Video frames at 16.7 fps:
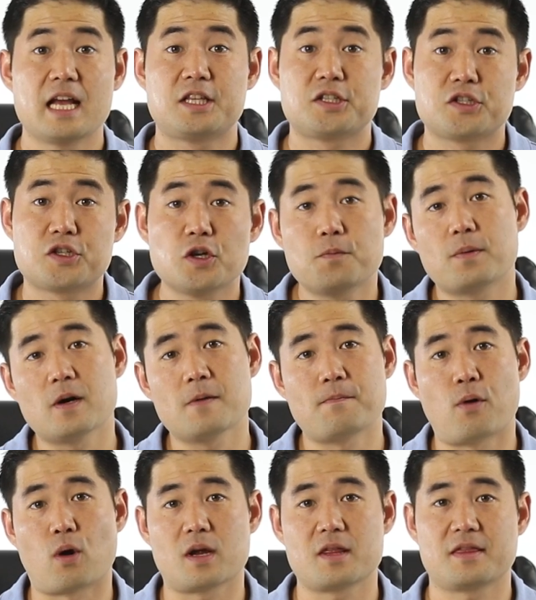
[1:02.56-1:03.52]
It's super
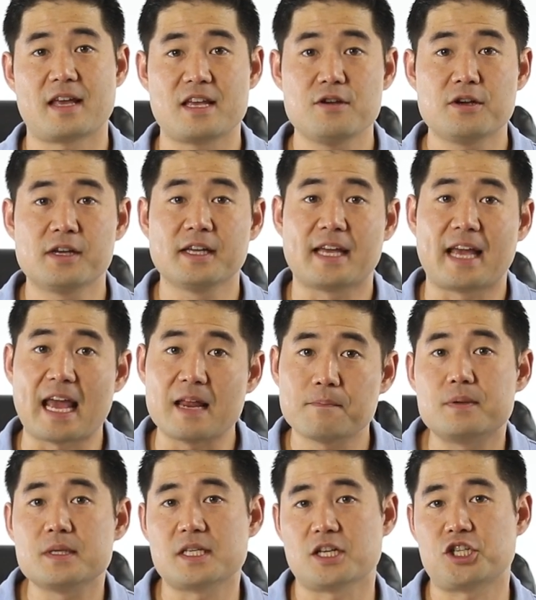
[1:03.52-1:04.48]
important that you can gain
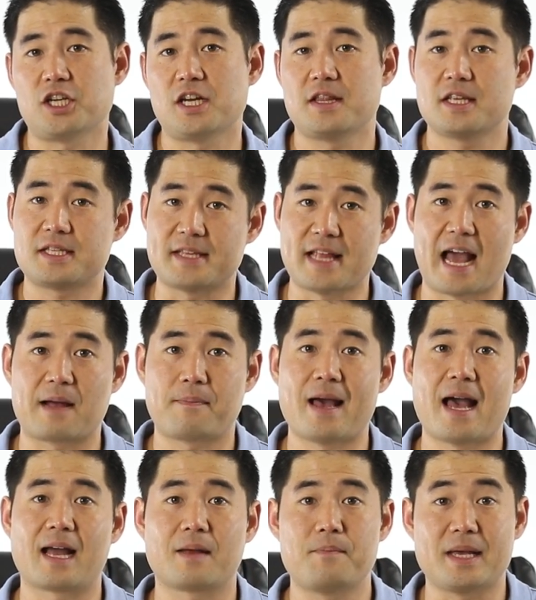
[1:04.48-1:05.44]
position in the snack
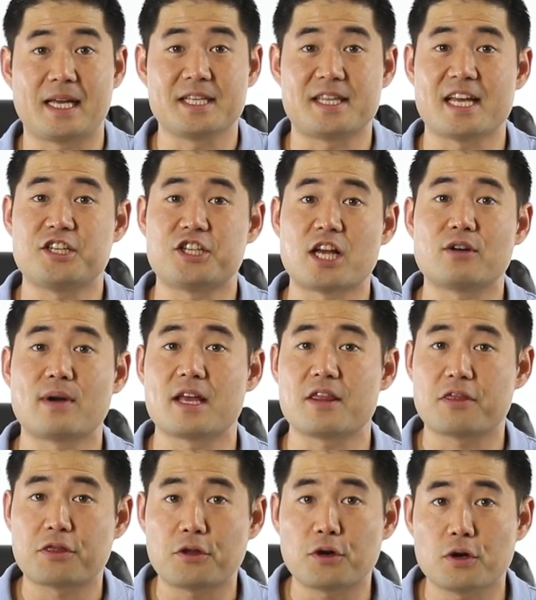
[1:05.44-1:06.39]
pack because they
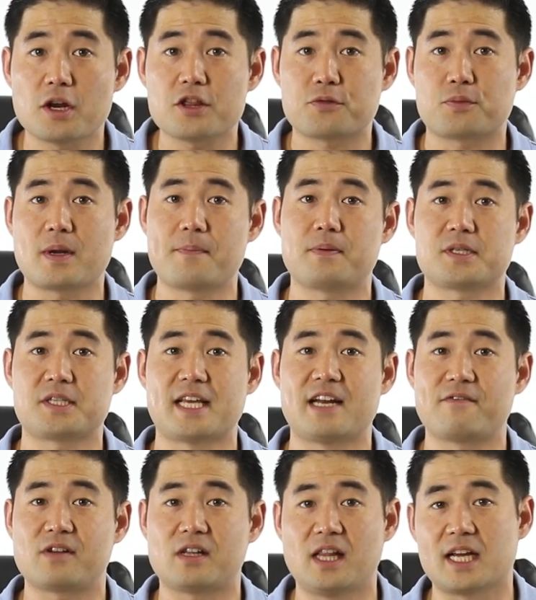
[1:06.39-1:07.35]
generate 33%
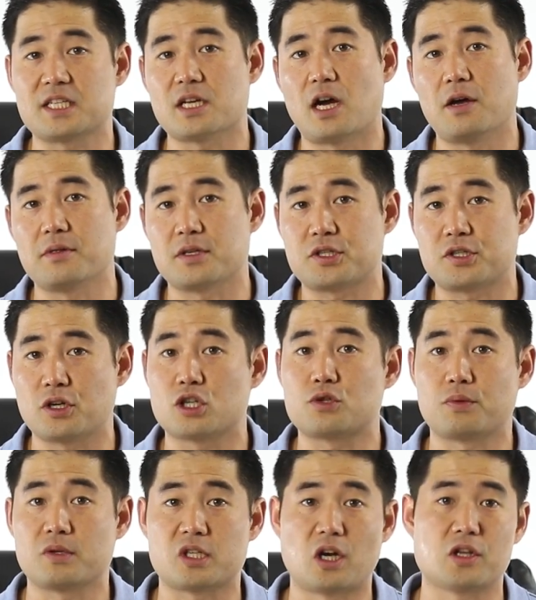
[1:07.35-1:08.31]
of clicks on the
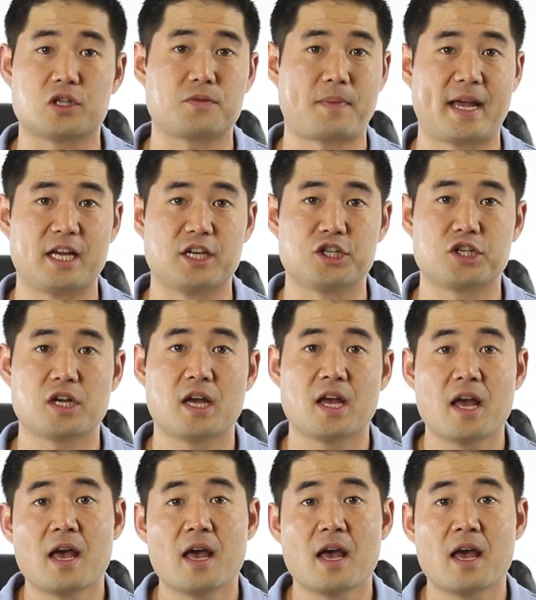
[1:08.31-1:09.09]
search results page.